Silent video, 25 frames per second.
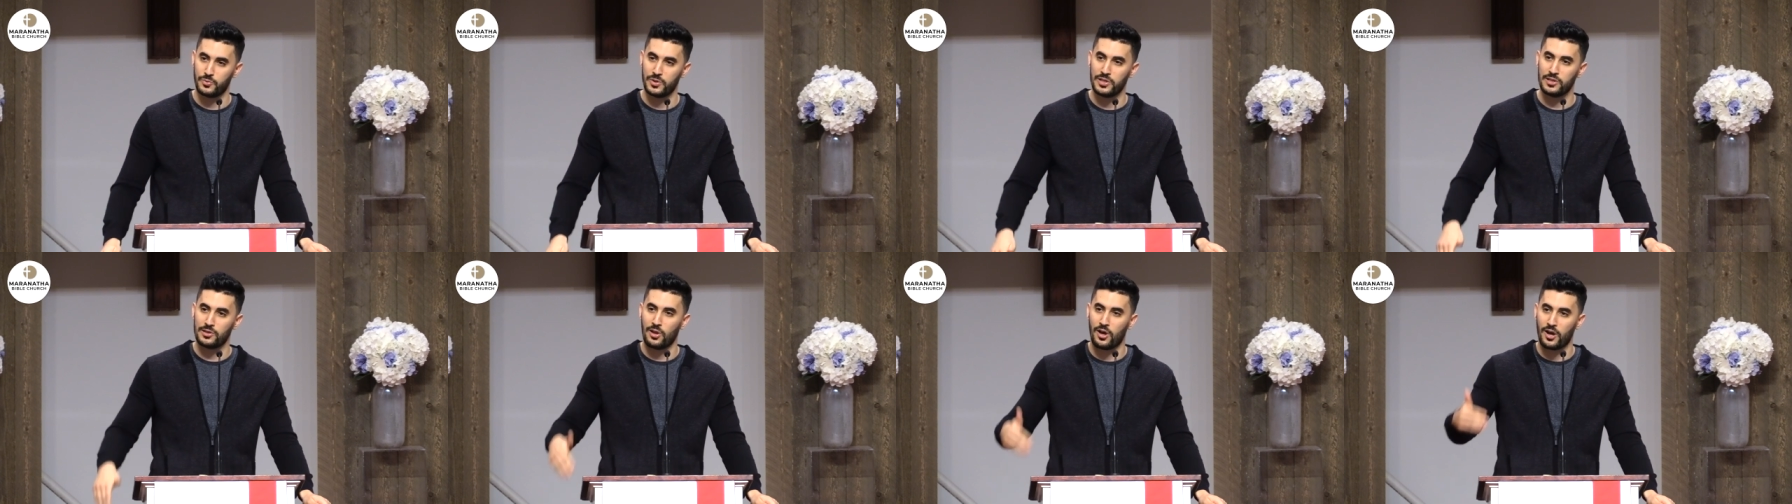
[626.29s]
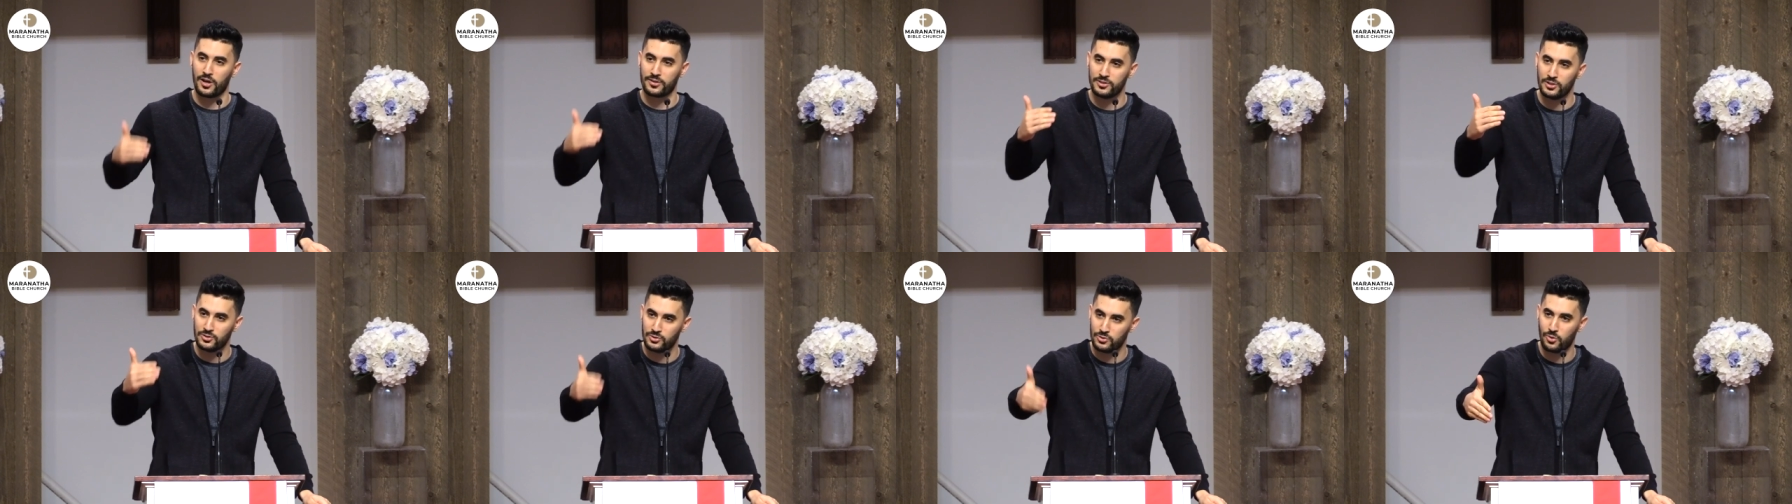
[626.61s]
We
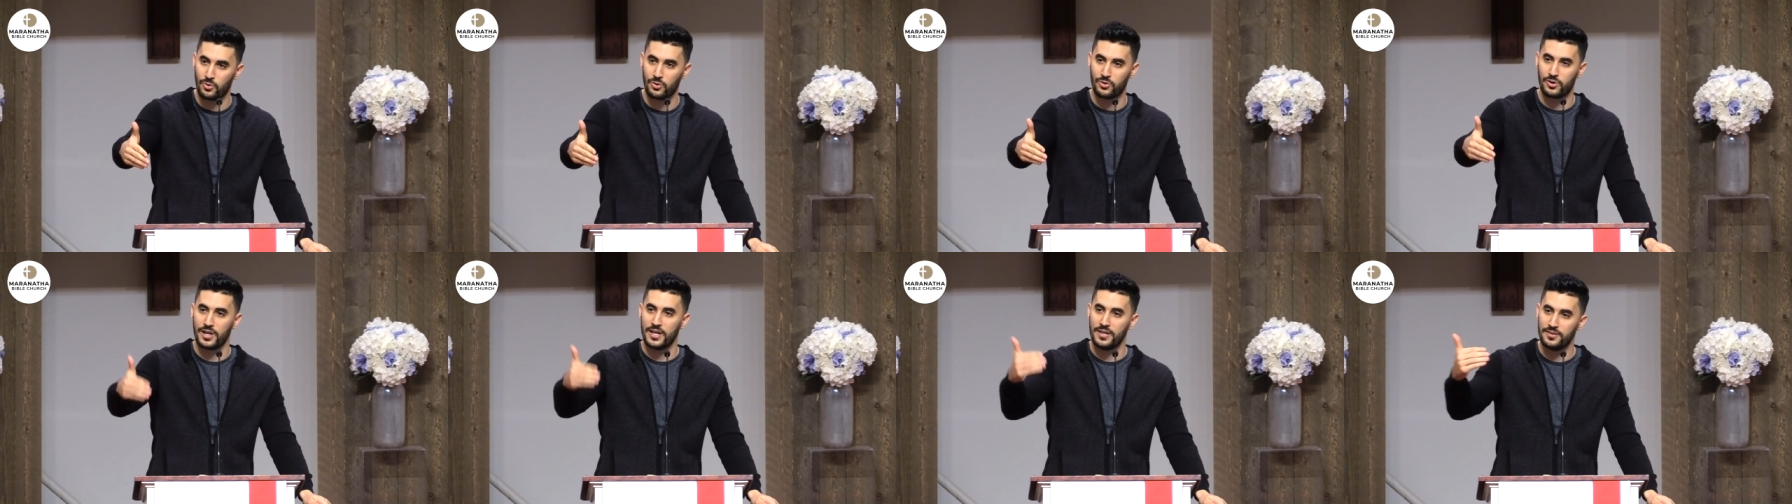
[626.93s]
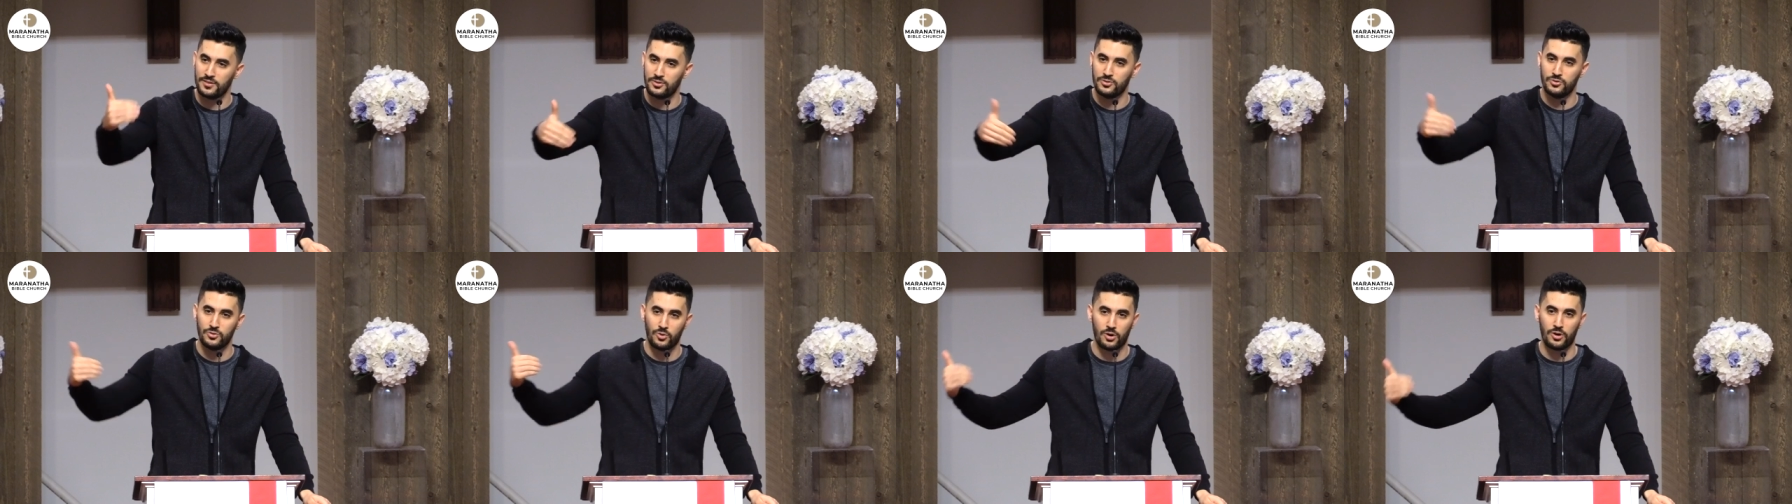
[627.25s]
lock the door in
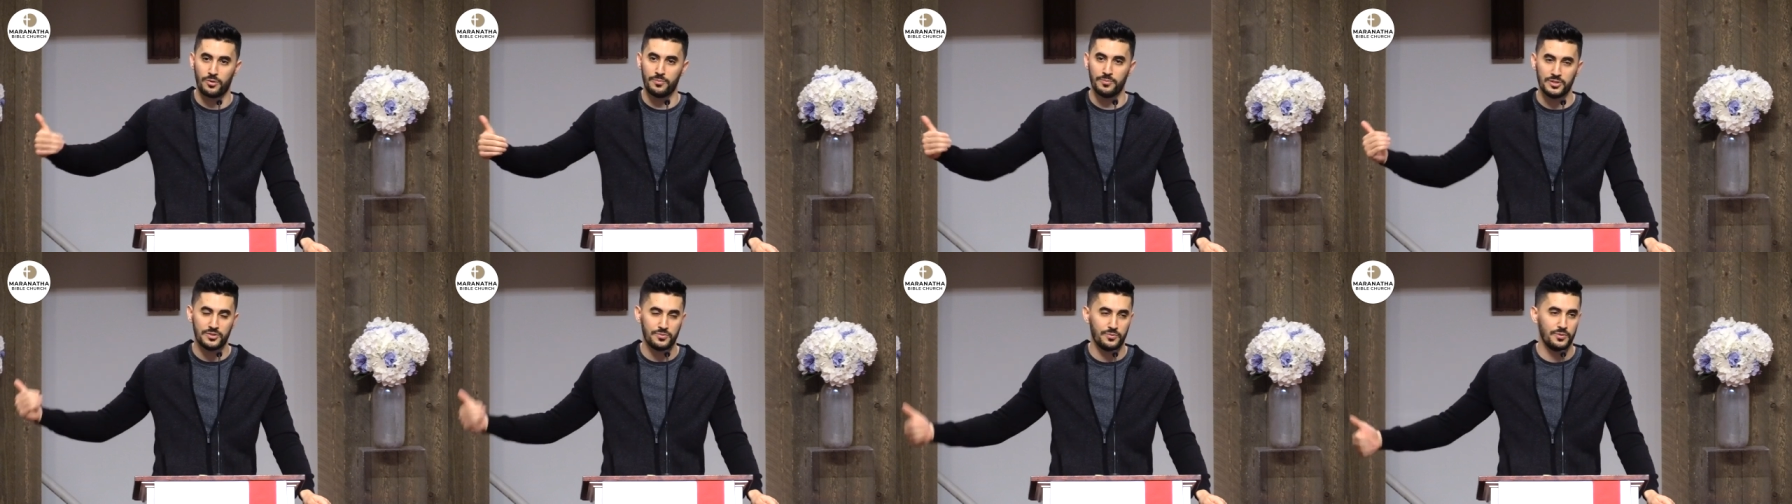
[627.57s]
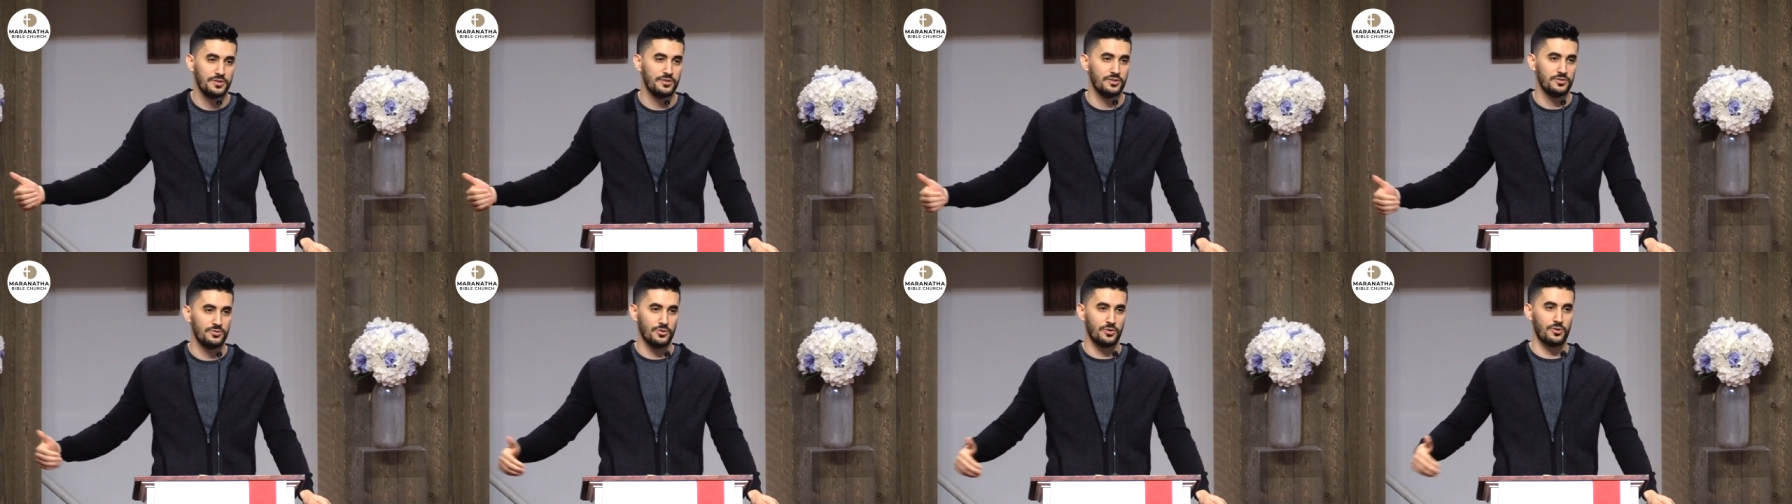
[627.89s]
the door
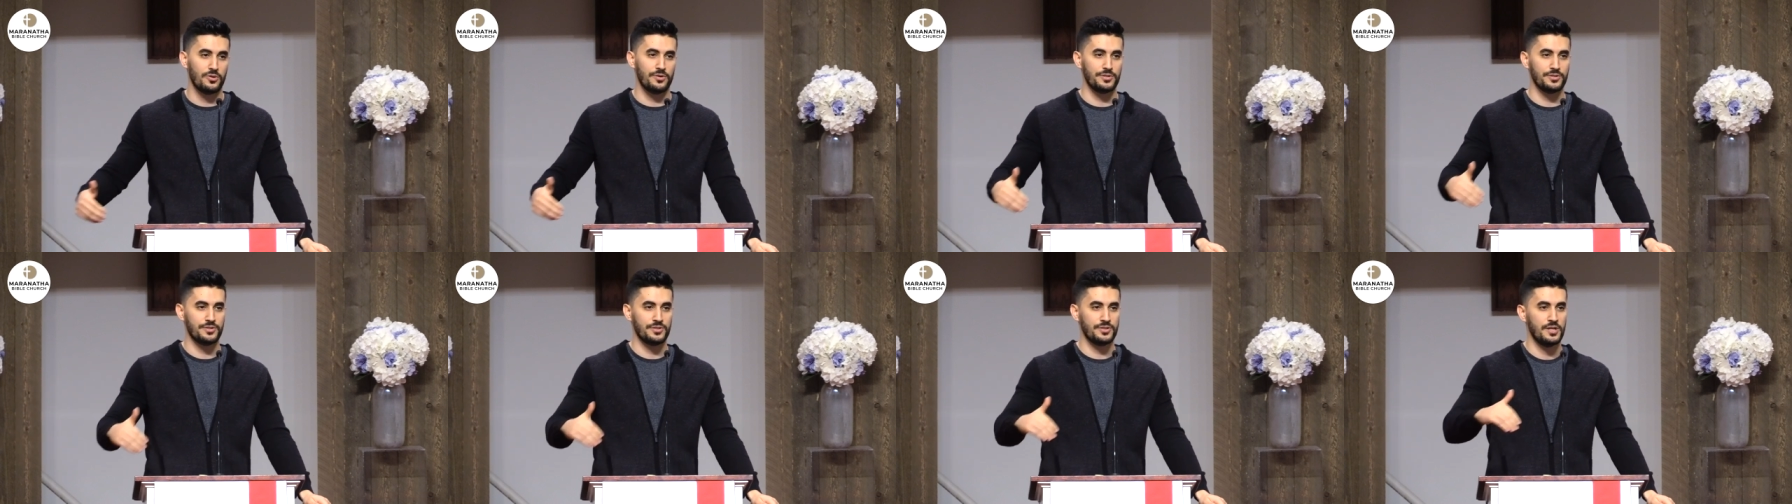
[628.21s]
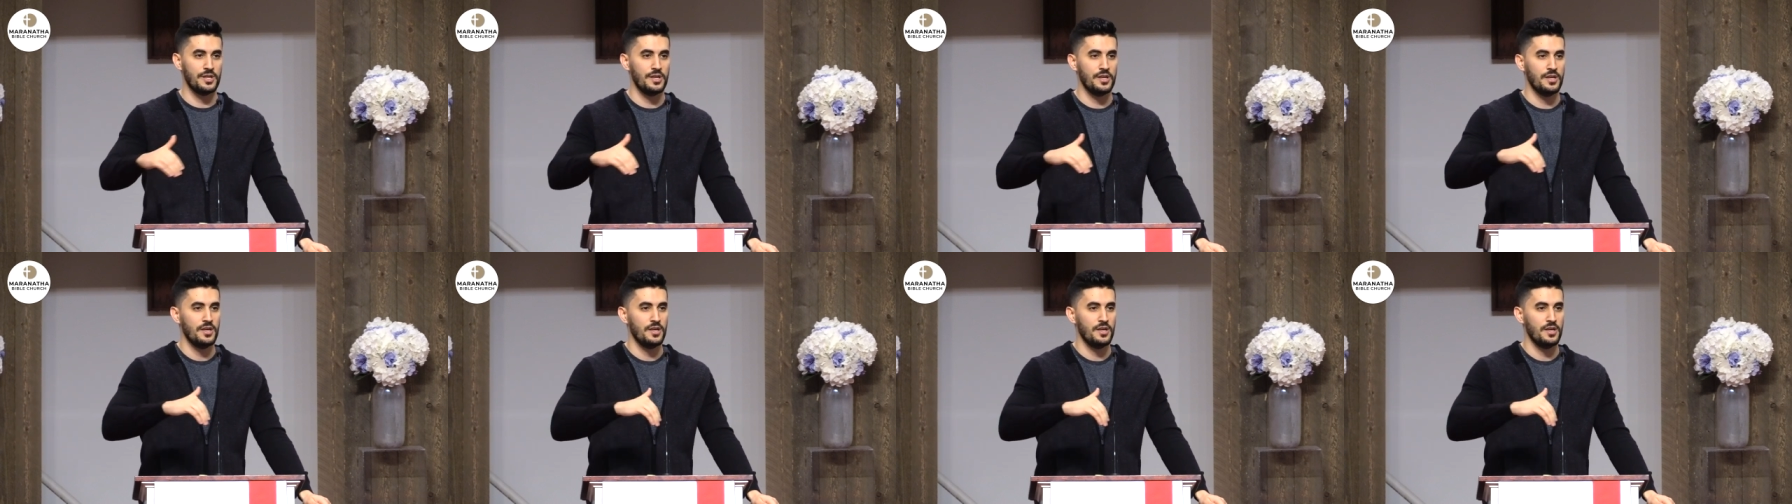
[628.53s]
between the doors.